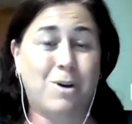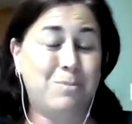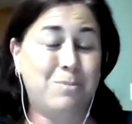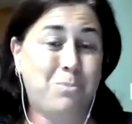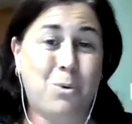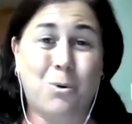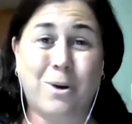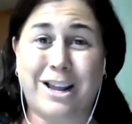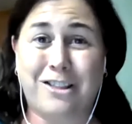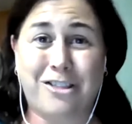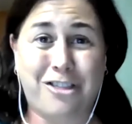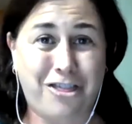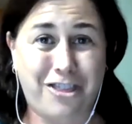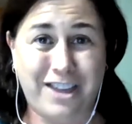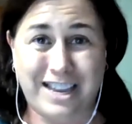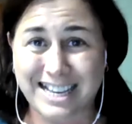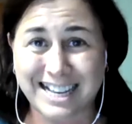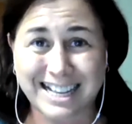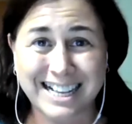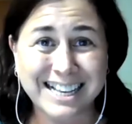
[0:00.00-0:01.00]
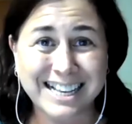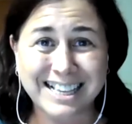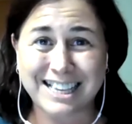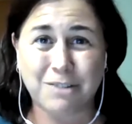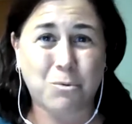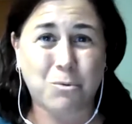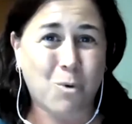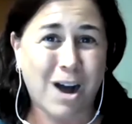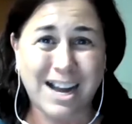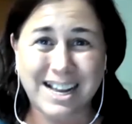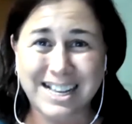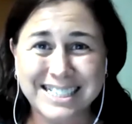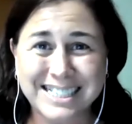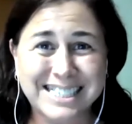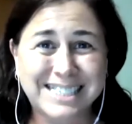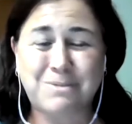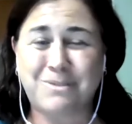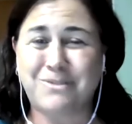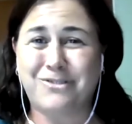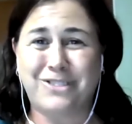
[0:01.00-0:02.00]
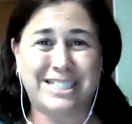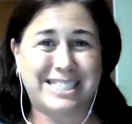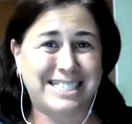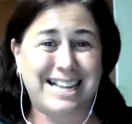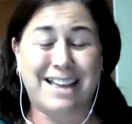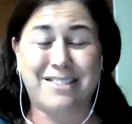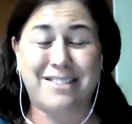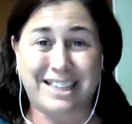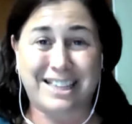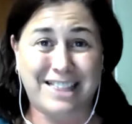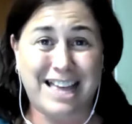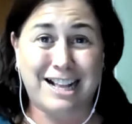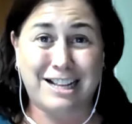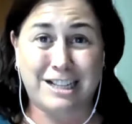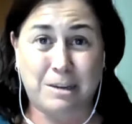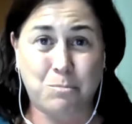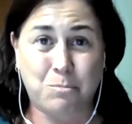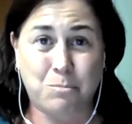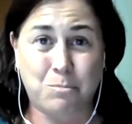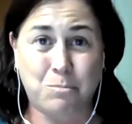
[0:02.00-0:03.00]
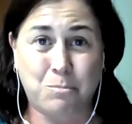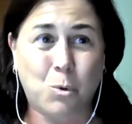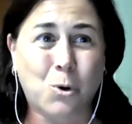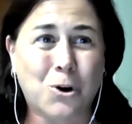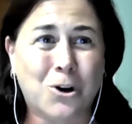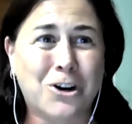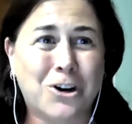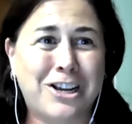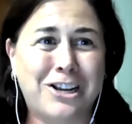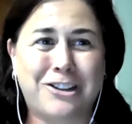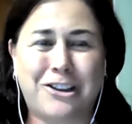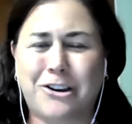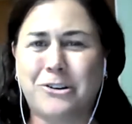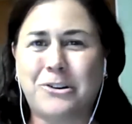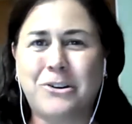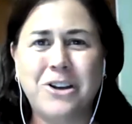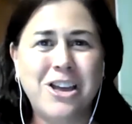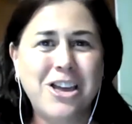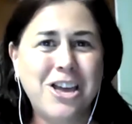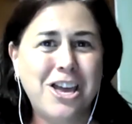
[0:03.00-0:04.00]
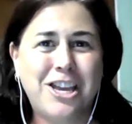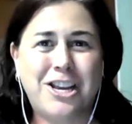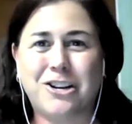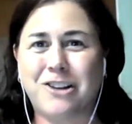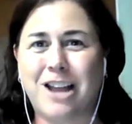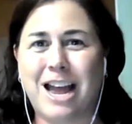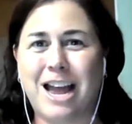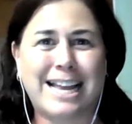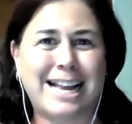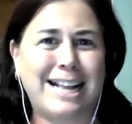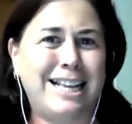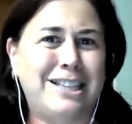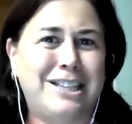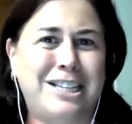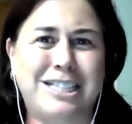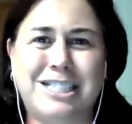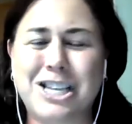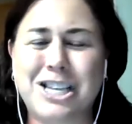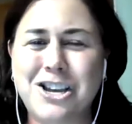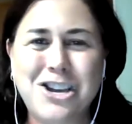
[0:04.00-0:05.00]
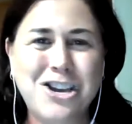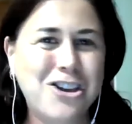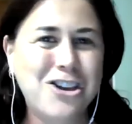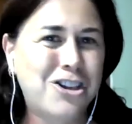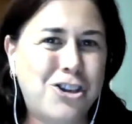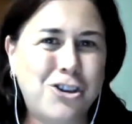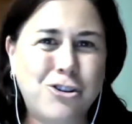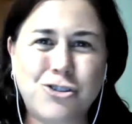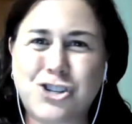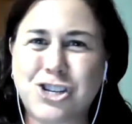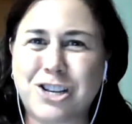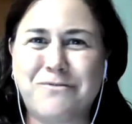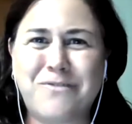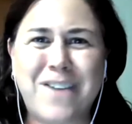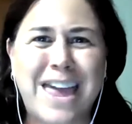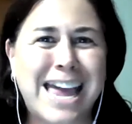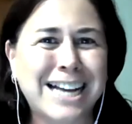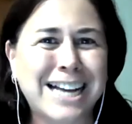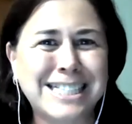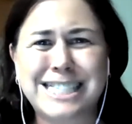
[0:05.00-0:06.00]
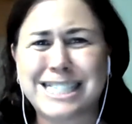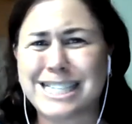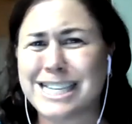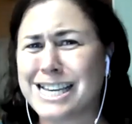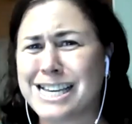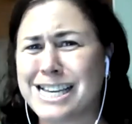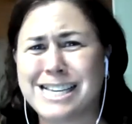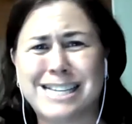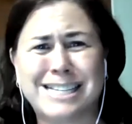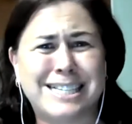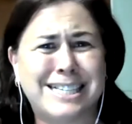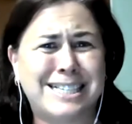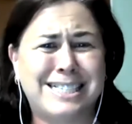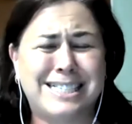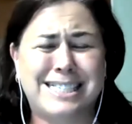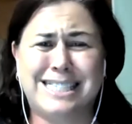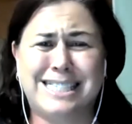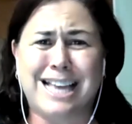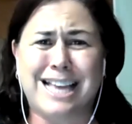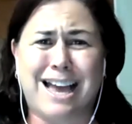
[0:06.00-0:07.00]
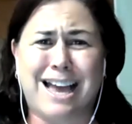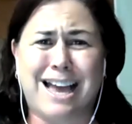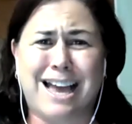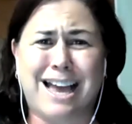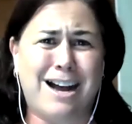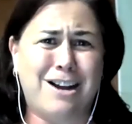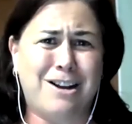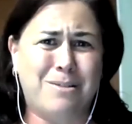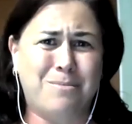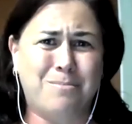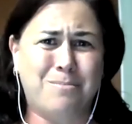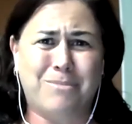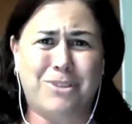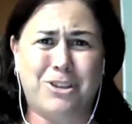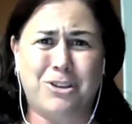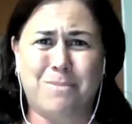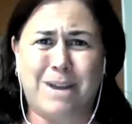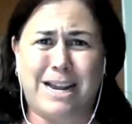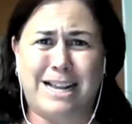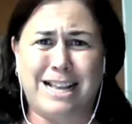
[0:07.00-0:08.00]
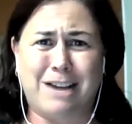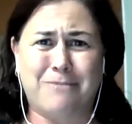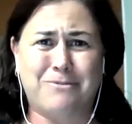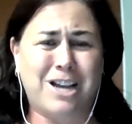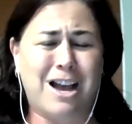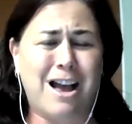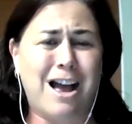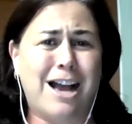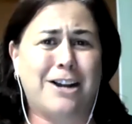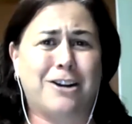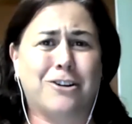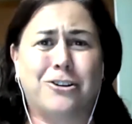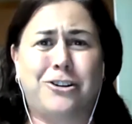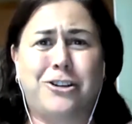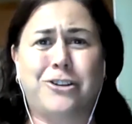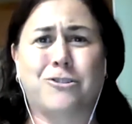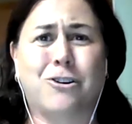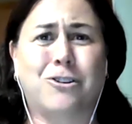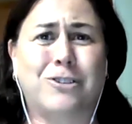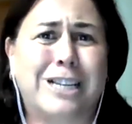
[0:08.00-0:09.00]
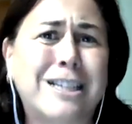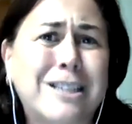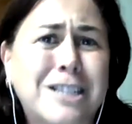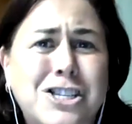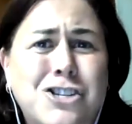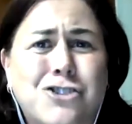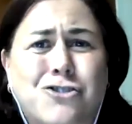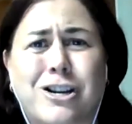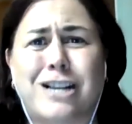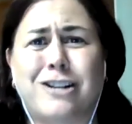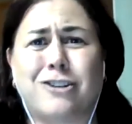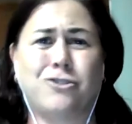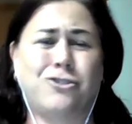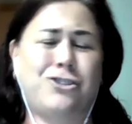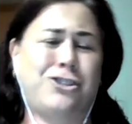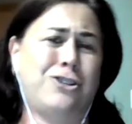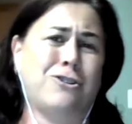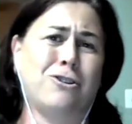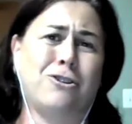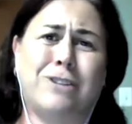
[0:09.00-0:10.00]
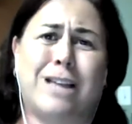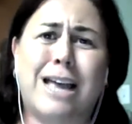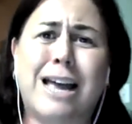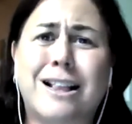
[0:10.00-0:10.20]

one point think it it was. It's not like that anymore. You know, you're not getting these huge advances. Um, you might have to hire your own illustrators, your own